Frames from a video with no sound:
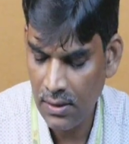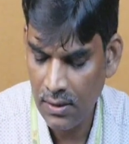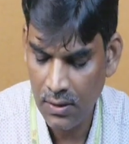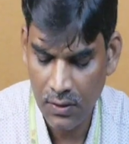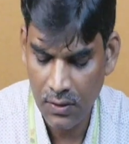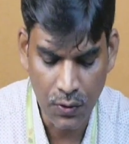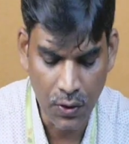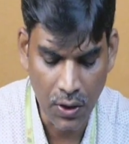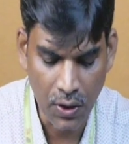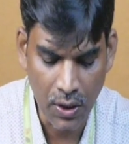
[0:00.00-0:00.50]

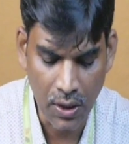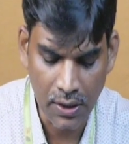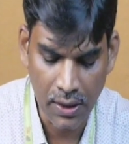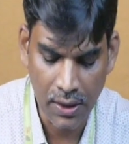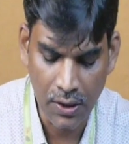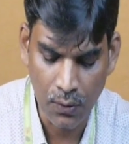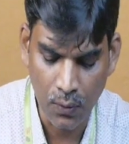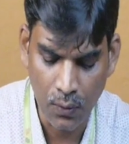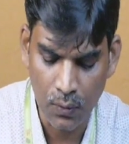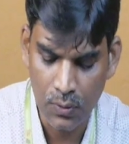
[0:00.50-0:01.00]
you
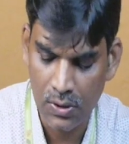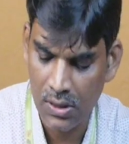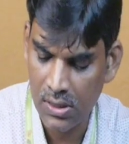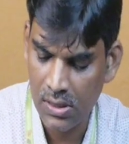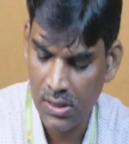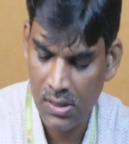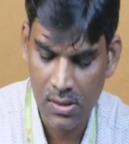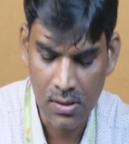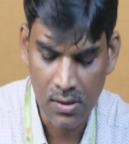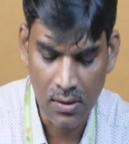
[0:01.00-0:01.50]
already know
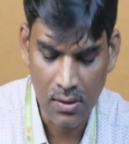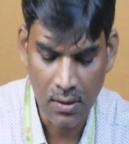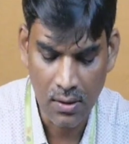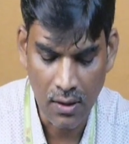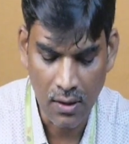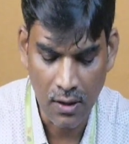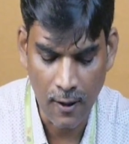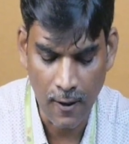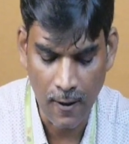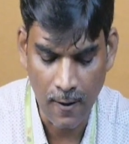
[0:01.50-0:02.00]
this,
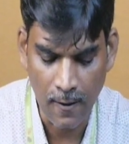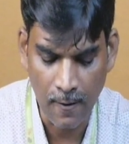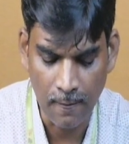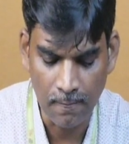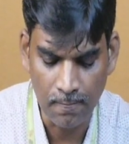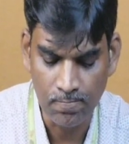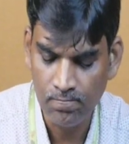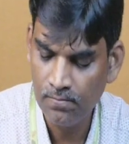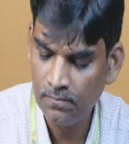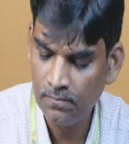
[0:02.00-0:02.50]
the